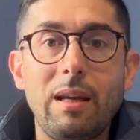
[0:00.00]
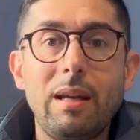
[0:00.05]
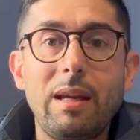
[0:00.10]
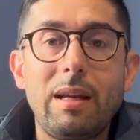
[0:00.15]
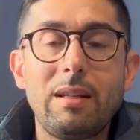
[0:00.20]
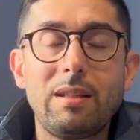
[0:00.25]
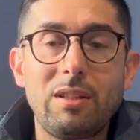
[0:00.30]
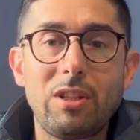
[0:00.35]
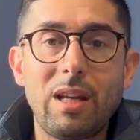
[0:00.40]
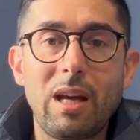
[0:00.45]

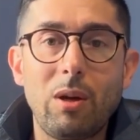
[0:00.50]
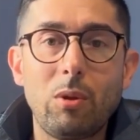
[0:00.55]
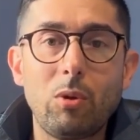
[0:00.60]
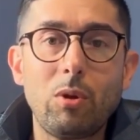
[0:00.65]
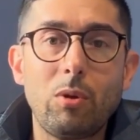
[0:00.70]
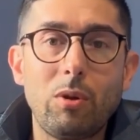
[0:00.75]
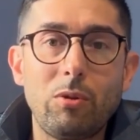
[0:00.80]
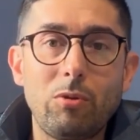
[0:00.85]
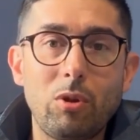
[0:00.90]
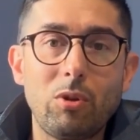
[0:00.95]
It's a channel we
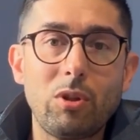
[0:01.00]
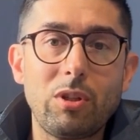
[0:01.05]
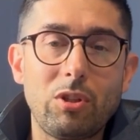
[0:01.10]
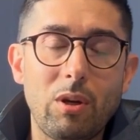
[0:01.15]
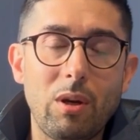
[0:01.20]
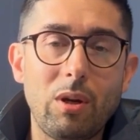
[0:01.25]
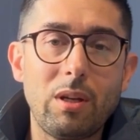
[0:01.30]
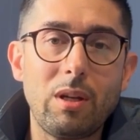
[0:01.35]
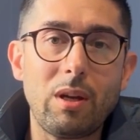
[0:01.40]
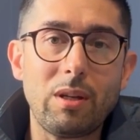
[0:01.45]
will focus
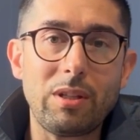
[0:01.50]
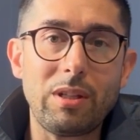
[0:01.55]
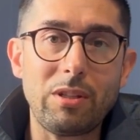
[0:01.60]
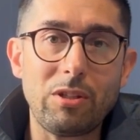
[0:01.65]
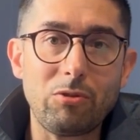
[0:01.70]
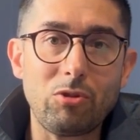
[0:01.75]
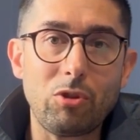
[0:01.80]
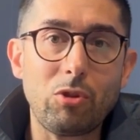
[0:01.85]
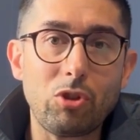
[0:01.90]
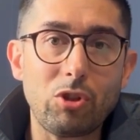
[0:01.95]
on a lot in the
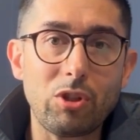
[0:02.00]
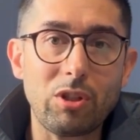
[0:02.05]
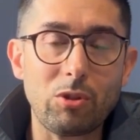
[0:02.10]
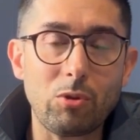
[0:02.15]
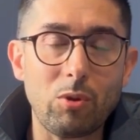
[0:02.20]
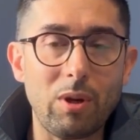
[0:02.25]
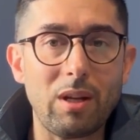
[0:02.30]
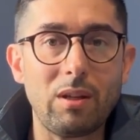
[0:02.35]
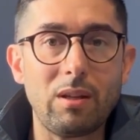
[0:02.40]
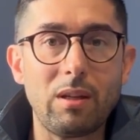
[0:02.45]
future as
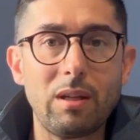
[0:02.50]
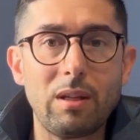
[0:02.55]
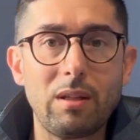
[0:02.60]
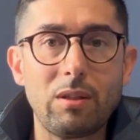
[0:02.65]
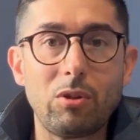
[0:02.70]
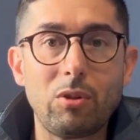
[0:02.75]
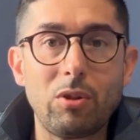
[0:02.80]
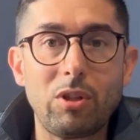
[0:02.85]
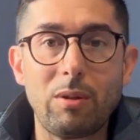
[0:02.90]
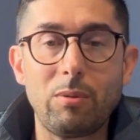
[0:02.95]
well
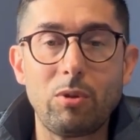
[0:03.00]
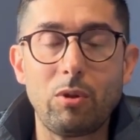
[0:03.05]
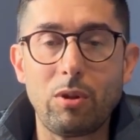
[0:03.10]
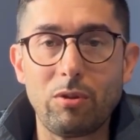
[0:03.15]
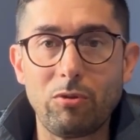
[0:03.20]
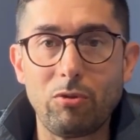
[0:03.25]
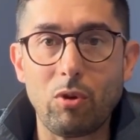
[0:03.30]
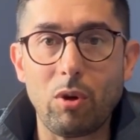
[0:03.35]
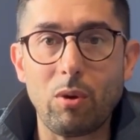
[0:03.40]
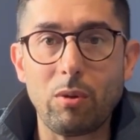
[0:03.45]
to keep you
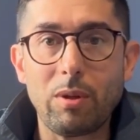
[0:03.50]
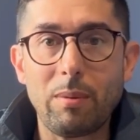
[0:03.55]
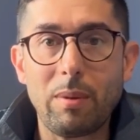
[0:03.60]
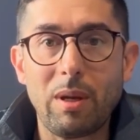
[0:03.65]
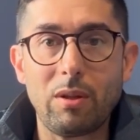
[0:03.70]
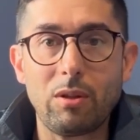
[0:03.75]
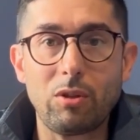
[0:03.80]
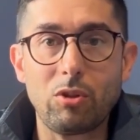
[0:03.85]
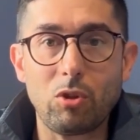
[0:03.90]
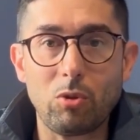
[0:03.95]
informed
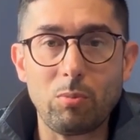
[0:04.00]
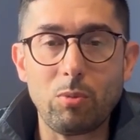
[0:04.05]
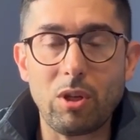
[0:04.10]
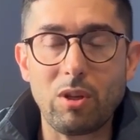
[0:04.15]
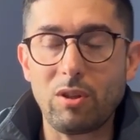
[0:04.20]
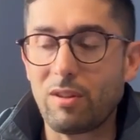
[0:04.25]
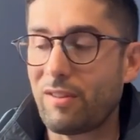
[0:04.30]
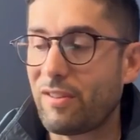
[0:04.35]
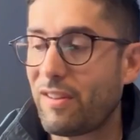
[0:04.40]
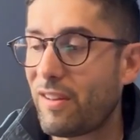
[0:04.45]
about new
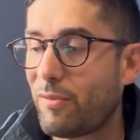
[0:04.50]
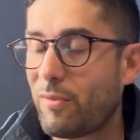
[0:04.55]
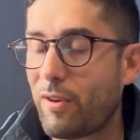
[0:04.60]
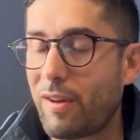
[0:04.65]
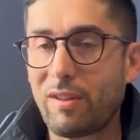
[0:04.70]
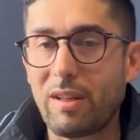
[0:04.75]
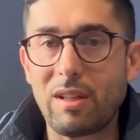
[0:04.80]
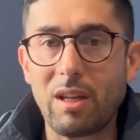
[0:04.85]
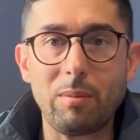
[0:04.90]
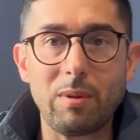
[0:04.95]
products and
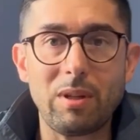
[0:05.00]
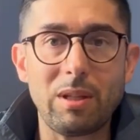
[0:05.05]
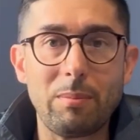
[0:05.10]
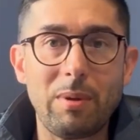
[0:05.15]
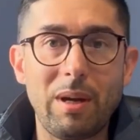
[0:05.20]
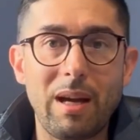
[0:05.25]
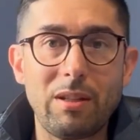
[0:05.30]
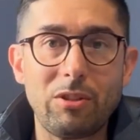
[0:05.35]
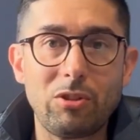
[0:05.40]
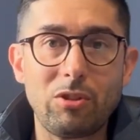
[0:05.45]
what the company
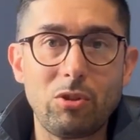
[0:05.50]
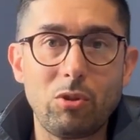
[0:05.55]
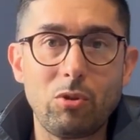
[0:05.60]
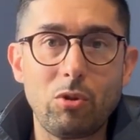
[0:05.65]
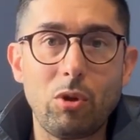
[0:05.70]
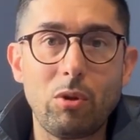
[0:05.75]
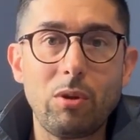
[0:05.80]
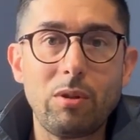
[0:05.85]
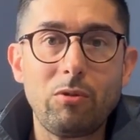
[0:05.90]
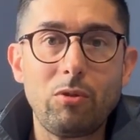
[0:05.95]
plans to do
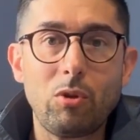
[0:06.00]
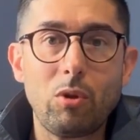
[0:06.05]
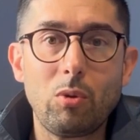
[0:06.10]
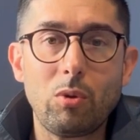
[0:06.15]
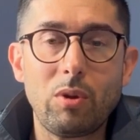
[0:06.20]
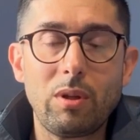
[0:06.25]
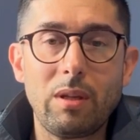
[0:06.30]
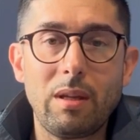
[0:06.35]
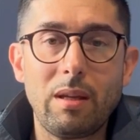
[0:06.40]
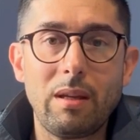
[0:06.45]
going
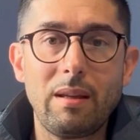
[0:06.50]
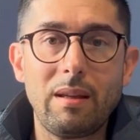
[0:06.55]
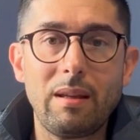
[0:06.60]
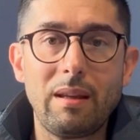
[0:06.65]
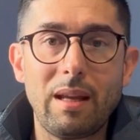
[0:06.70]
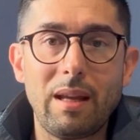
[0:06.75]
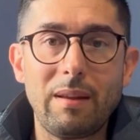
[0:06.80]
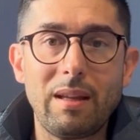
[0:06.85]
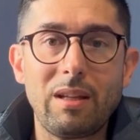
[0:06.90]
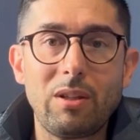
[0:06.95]
forward.
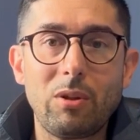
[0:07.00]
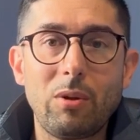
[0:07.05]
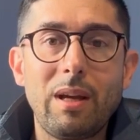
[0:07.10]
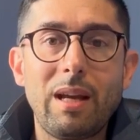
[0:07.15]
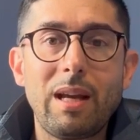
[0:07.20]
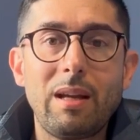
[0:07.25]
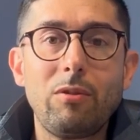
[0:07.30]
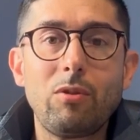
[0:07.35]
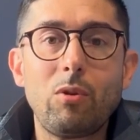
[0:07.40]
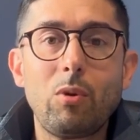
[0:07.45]
Thank you
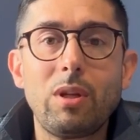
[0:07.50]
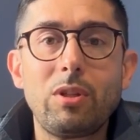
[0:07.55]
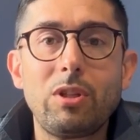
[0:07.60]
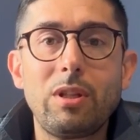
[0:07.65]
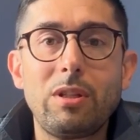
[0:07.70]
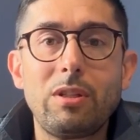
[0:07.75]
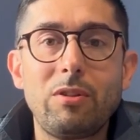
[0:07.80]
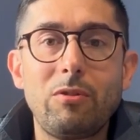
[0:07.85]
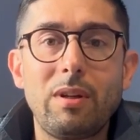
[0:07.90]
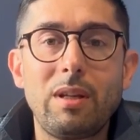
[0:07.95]
again for watching
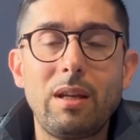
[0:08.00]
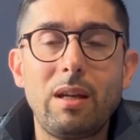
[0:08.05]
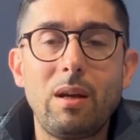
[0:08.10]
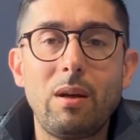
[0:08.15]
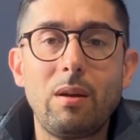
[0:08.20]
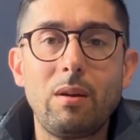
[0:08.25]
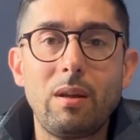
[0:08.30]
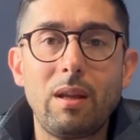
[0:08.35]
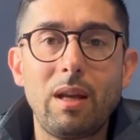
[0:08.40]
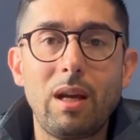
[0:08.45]
this
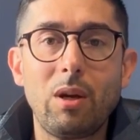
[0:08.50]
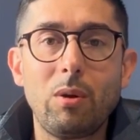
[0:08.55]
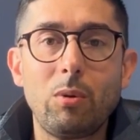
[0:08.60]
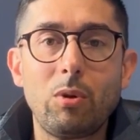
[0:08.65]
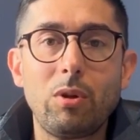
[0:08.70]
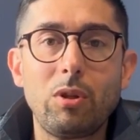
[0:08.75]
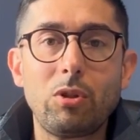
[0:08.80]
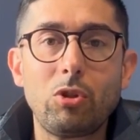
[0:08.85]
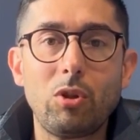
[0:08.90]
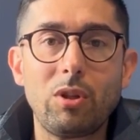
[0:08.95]
video. I hope
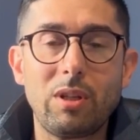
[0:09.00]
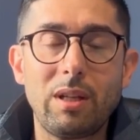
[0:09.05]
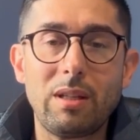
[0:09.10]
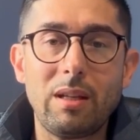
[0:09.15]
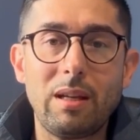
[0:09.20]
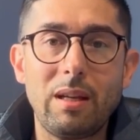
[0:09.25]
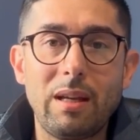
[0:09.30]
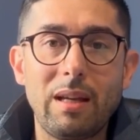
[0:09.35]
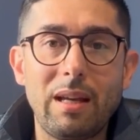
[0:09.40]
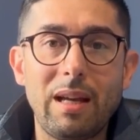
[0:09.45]
you enjoyed
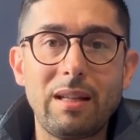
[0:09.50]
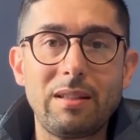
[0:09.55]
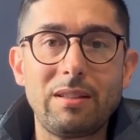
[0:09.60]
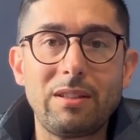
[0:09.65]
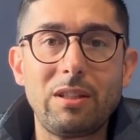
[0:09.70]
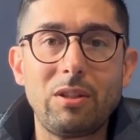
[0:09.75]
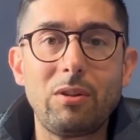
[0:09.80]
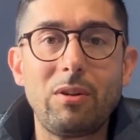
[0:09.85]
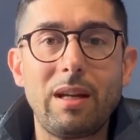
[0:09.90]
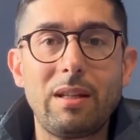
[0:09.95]
it and
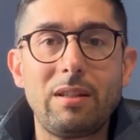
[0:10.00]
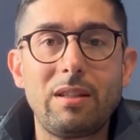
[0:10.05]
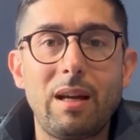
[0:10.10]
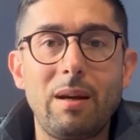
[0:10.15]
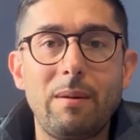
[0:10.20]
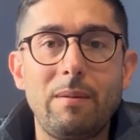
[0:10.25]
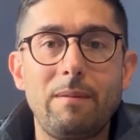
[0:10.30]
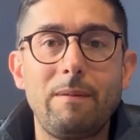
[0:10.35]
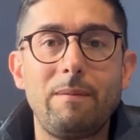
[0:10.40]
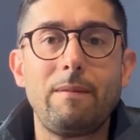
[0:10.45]
see you next
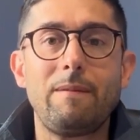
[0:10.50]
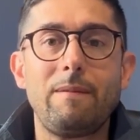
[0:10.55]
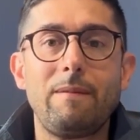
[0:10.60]
time.